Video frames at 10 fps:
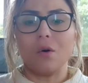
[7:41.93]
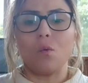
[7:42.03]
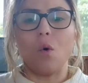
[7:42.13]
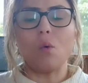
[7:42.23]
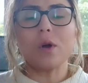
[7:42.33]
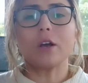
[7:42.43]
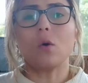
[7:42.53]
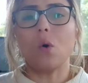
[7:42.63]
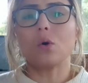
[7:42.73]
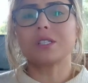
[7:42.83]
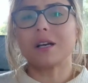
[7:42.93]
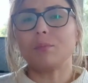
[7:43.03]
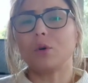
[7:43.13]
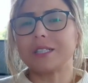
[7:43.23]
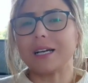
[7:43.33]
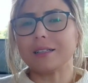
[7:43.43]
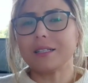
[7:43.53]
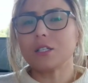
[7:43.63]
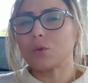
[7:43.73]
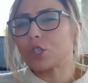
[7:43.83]
what we call
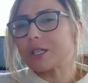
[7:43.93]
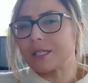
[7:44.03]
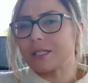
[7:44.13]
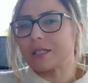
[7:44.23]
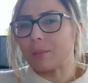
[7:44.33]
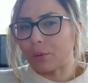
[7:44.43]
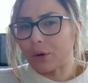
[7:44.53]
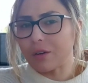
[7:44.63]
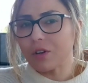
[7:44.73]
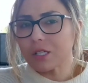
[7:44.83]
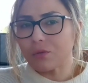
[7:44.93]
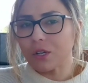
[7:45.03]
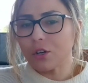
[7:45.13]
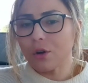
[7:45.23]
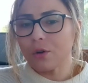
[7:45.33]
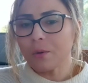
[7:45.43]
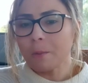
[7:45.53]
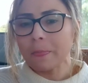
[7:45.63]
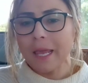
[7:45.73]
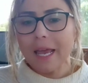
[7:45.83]
submodalities, which I did in a previous video,
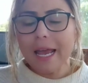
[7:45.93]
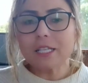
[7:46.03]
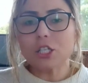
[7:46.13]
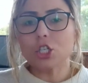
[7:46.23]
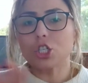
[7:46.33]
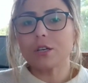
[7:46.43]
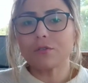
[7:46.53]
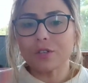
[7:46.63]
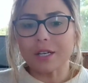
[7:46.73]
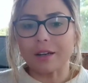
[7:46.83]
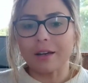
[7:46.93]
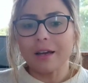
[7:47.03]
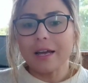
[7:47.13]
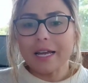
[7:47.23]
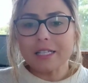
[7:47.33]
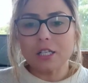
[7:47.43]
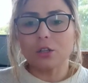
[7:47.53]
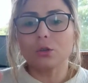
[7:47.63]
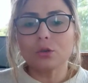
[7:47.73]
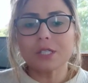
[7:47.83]
it's shifting. It's
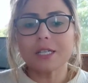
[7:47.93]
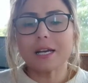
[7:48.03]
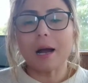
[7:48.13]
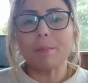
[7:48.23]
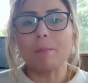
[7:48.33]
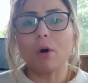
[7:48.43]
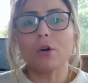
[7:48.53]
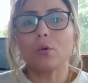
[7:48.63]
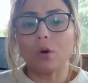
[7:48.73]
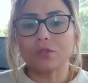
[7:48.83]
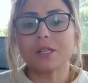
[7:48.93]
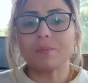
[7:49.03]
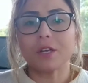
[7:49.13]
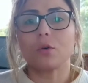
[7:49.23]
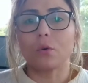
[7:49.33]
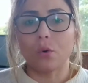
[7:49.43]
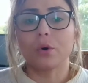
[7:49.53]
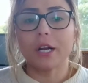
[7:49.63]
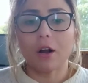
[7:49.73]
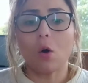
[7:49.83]
loosening up a model of something you're
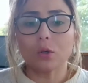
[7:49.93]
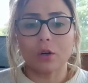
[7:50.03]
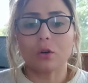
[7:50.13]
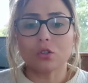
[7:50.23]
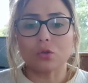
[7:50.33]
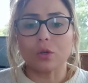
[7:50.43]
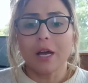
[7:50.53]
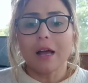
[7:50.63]
already holding on to.